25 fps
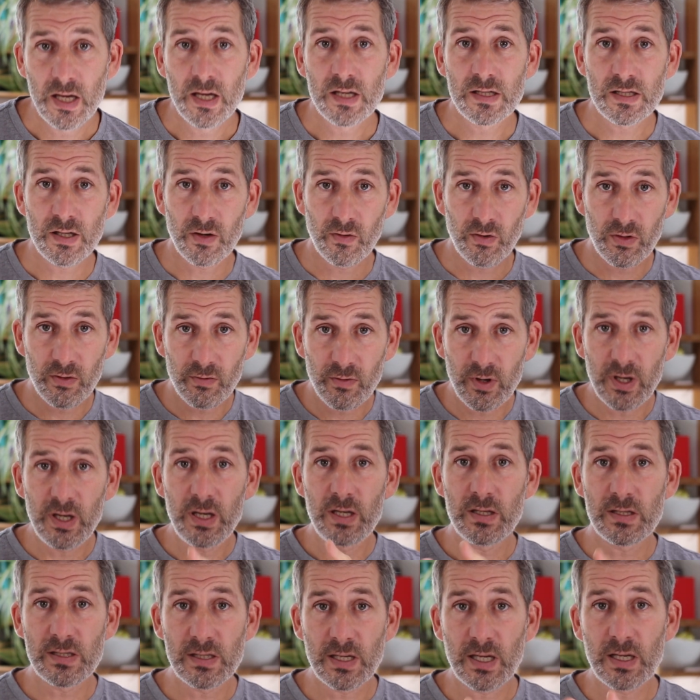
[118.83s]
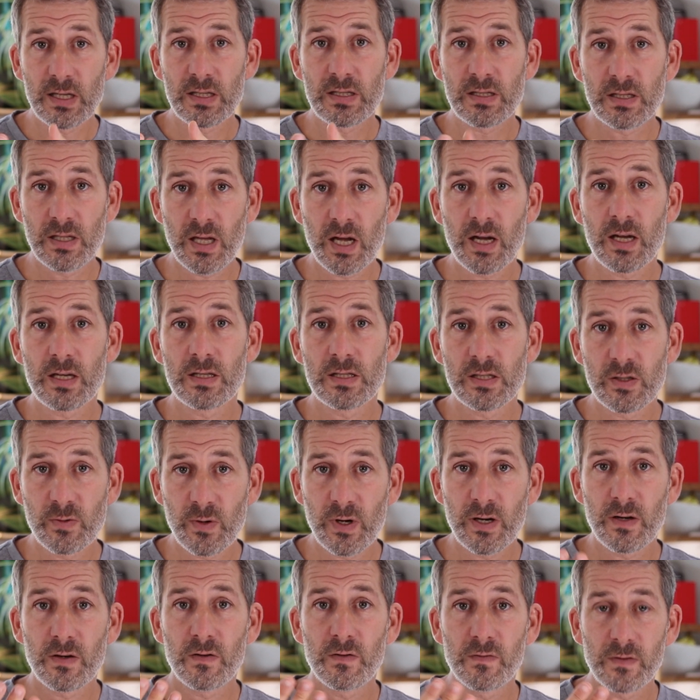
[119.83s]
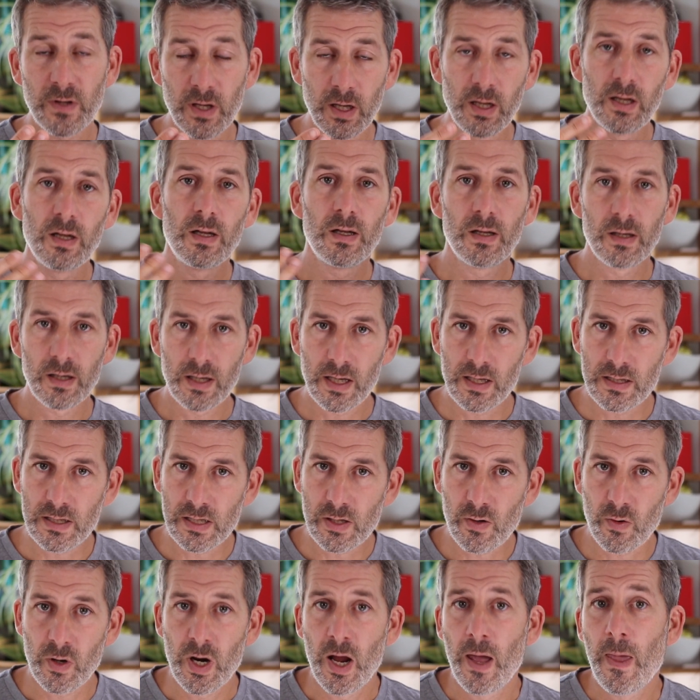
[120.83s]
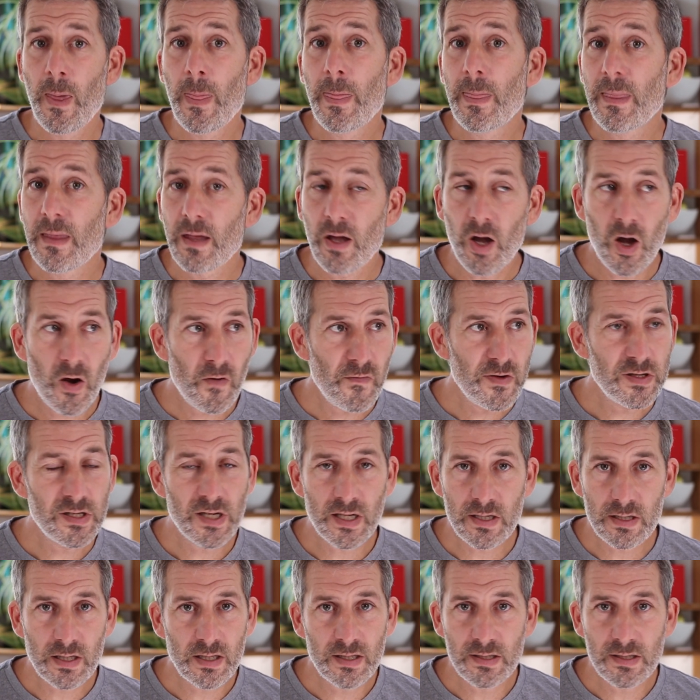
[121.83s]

So three, six, nine, 12, and so on. Obviously that's